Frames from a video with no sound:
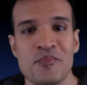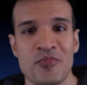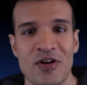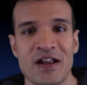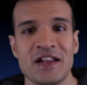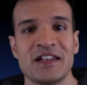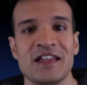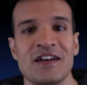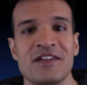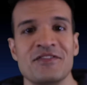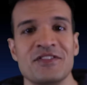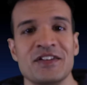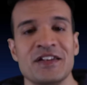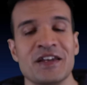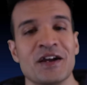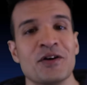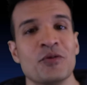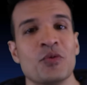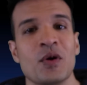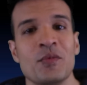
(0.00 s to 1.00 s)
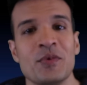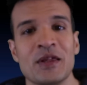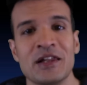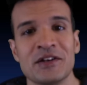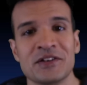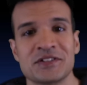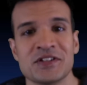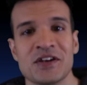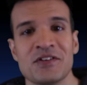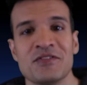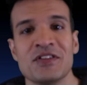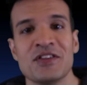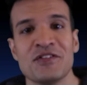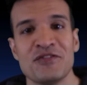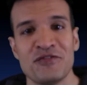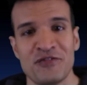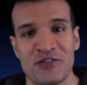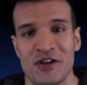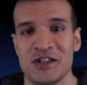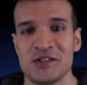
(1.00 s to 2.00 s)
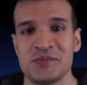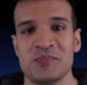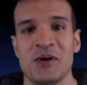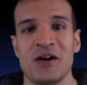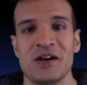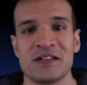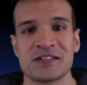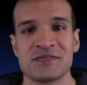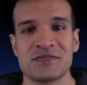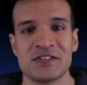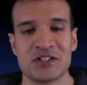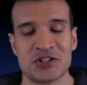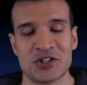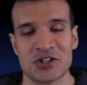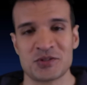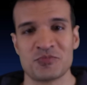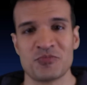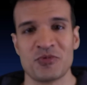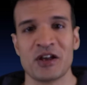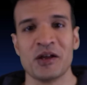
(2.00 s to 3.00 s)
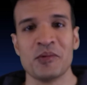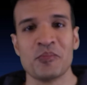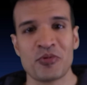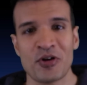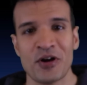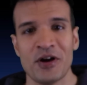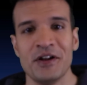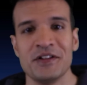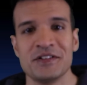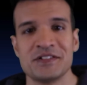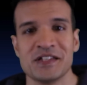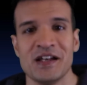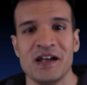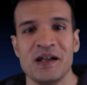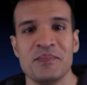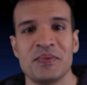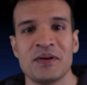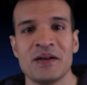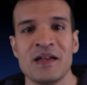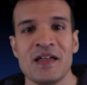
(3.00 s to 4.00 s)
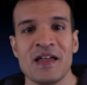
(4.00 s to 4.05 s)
breakdown video where we looked over the first part of the Just Bring It prototype.